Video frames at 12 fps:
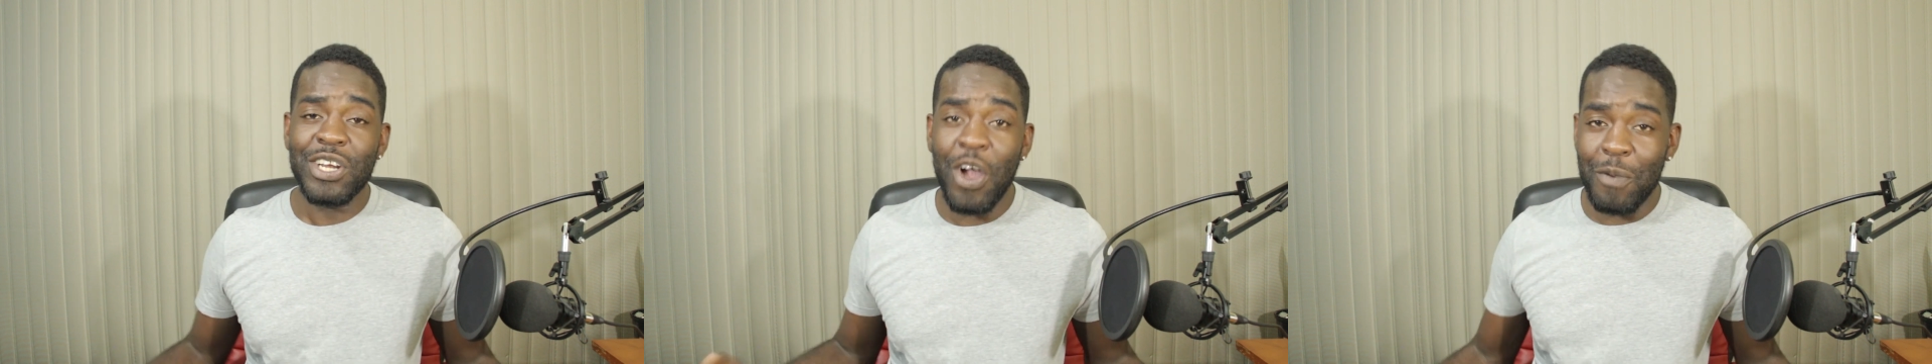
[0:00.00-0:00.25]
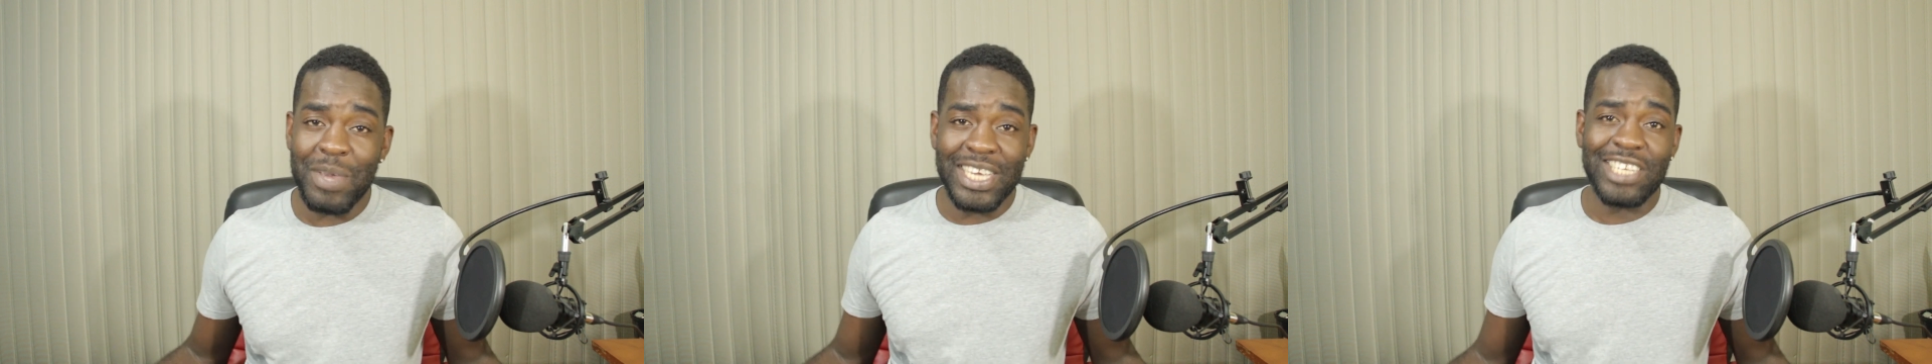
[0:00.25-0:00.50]

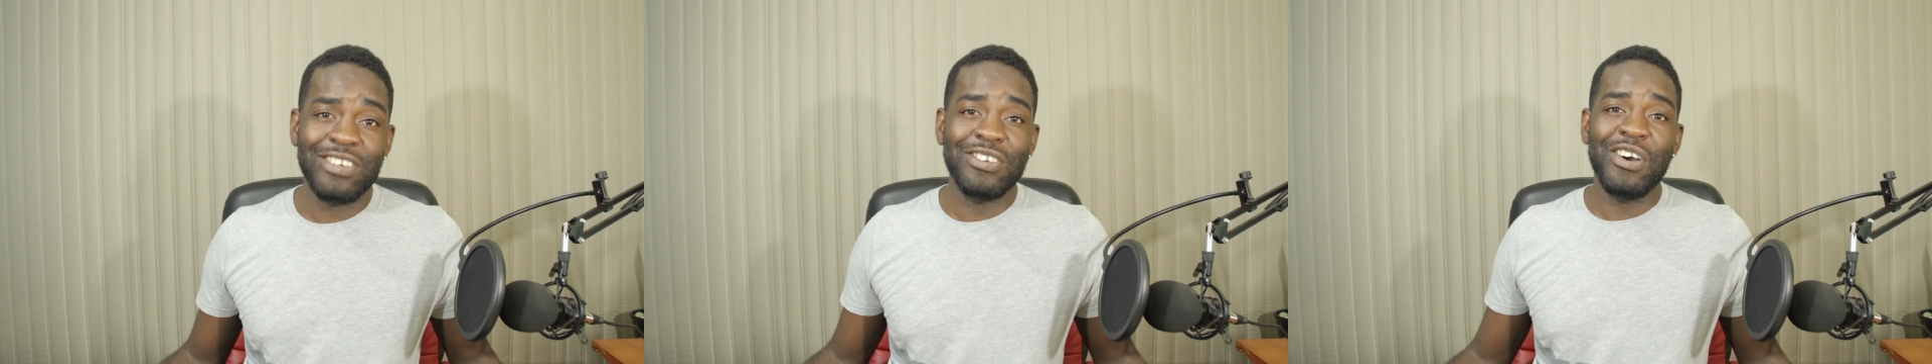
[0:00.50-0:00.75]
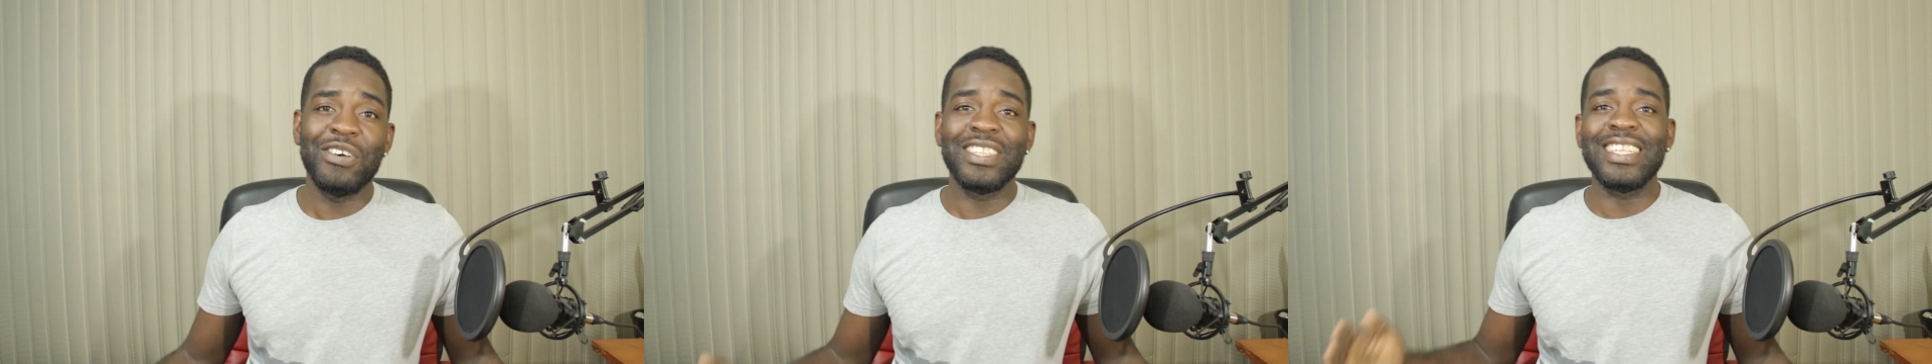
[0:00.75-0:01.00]
now making the
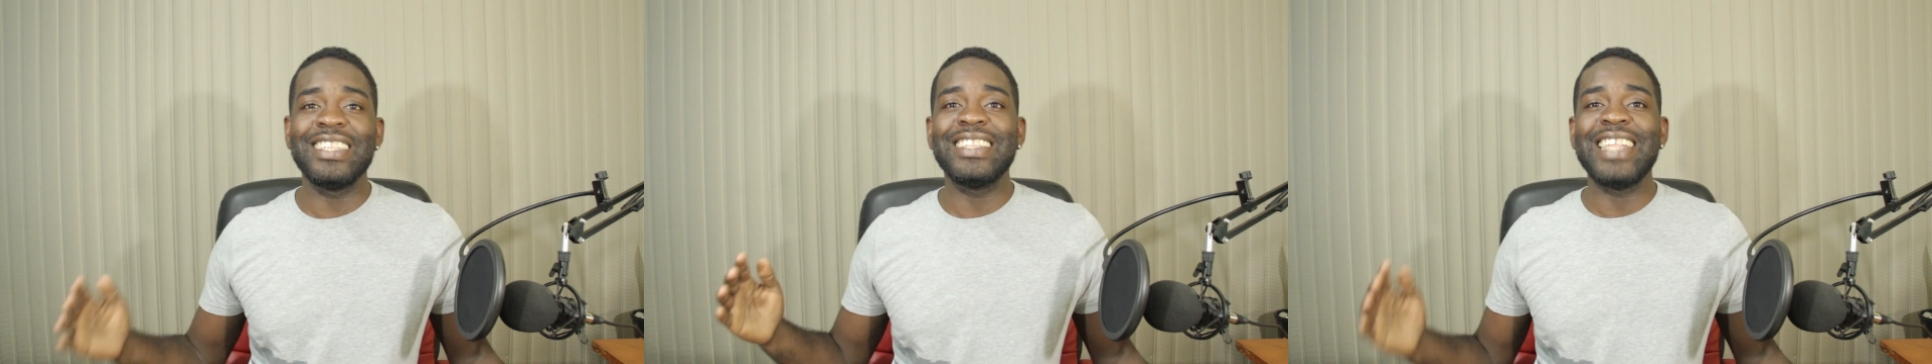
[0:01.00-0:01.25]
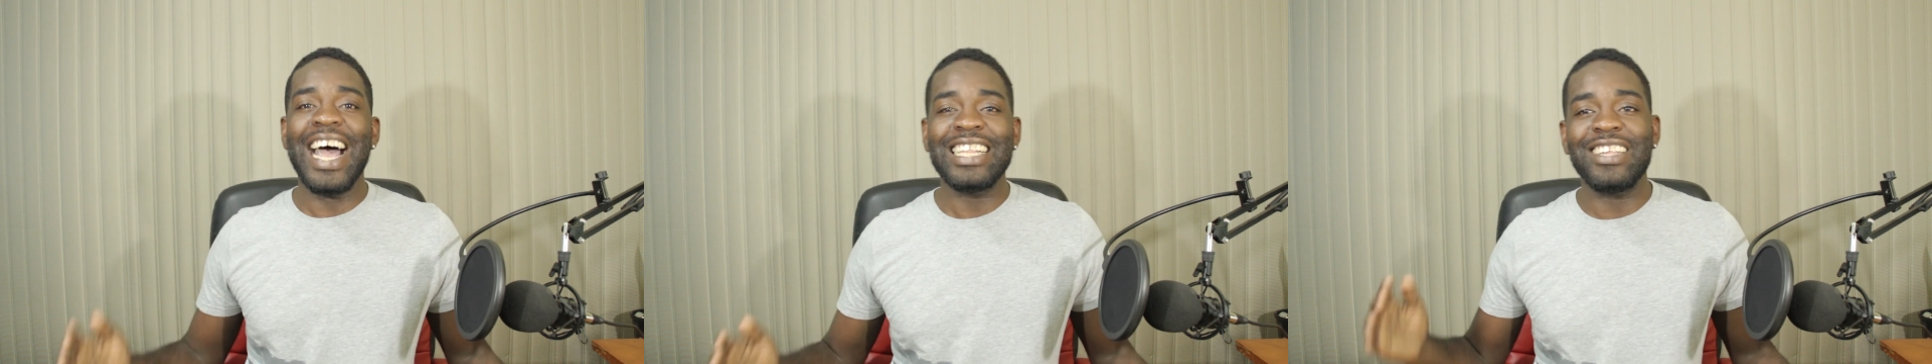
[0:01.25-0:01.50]
rounds is
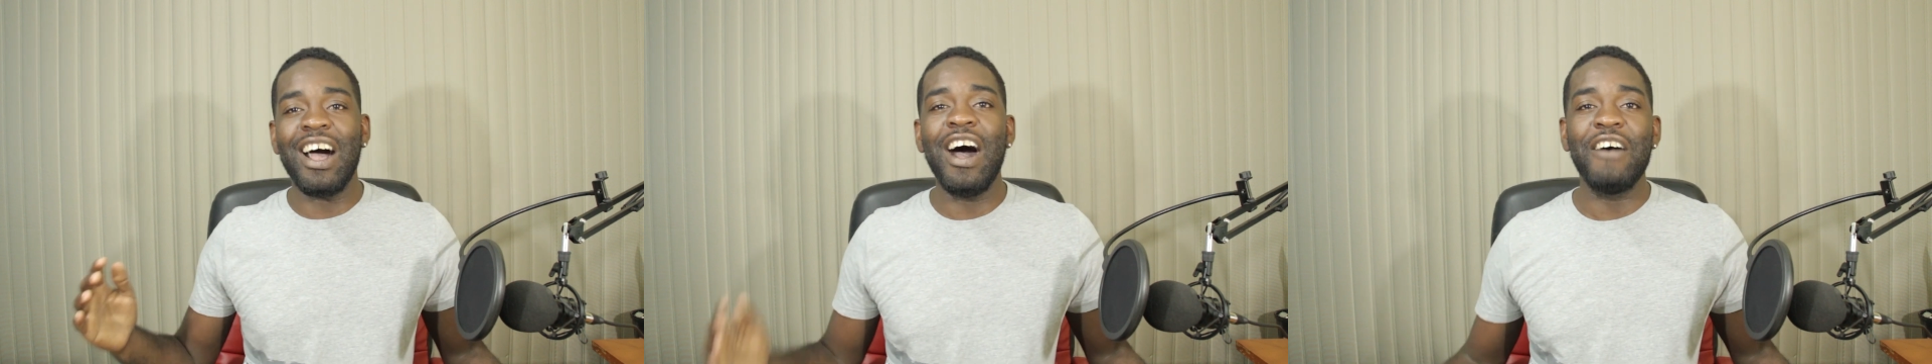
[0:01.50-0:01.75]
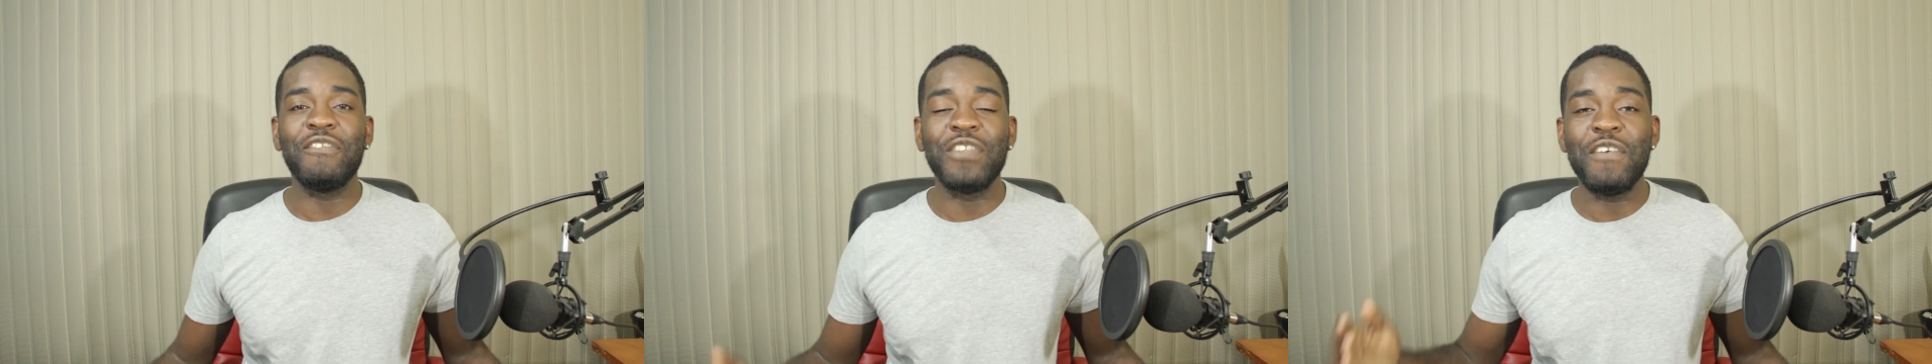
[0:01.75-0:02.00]
that
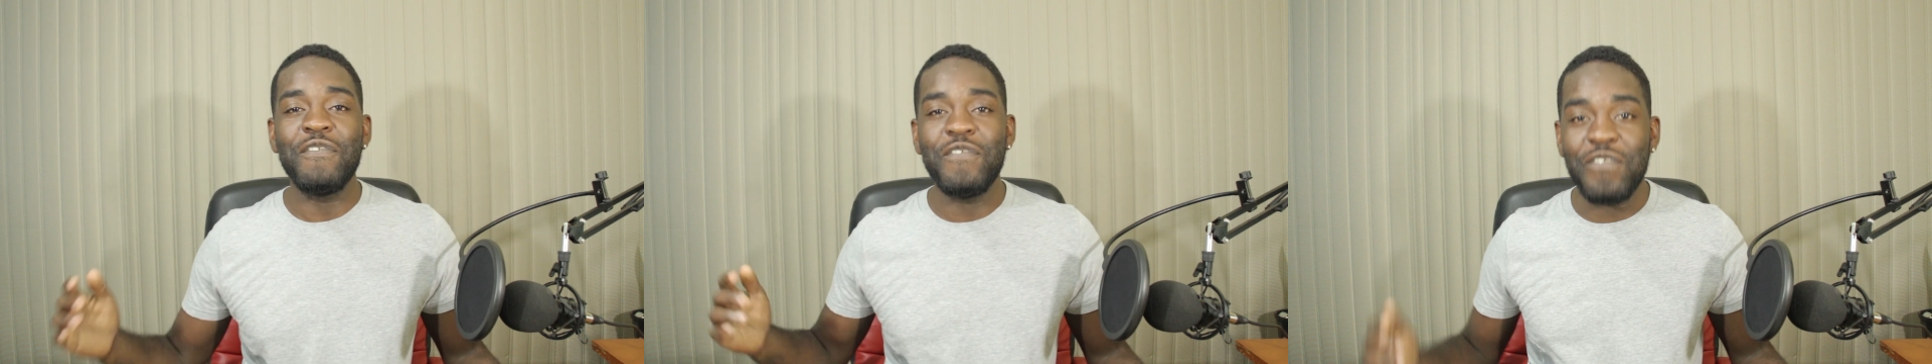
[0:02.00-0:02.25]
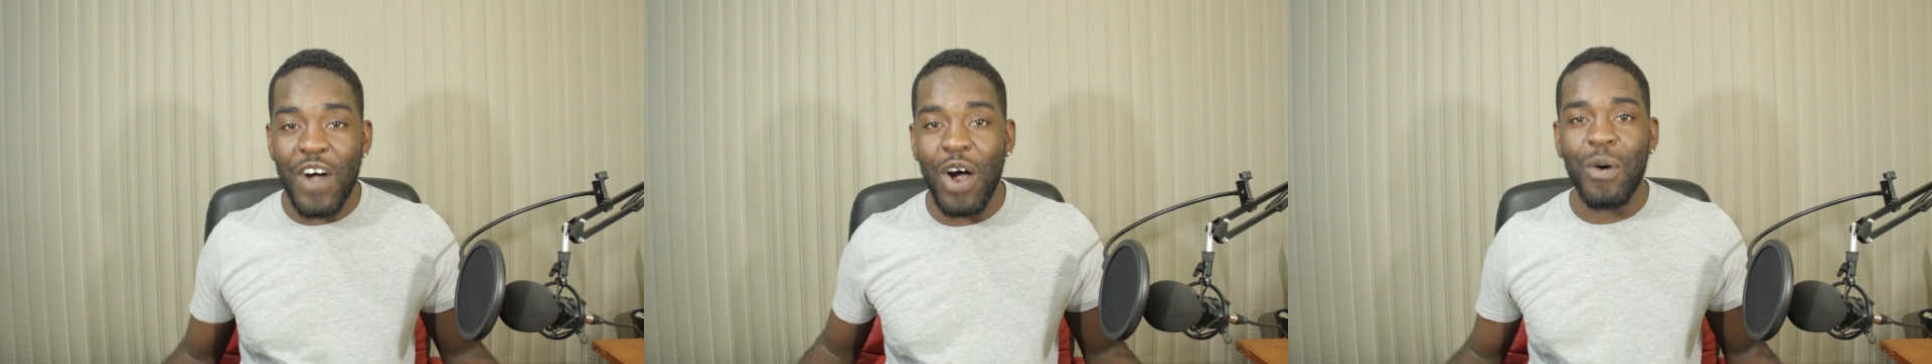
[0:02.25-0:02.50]
of the
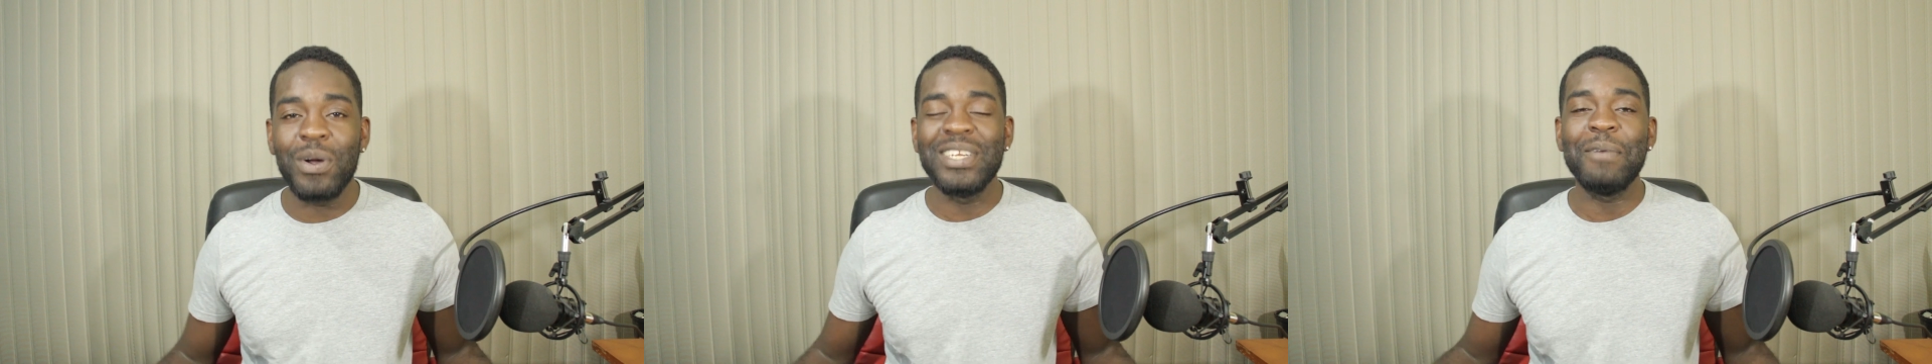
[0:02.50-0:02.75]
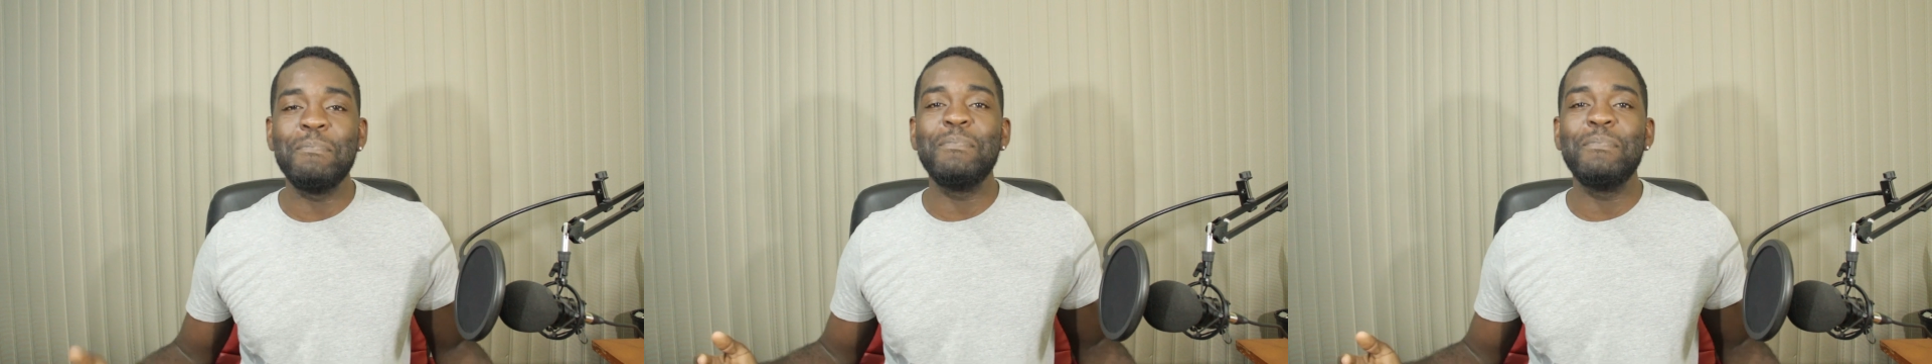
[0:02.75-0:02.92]
found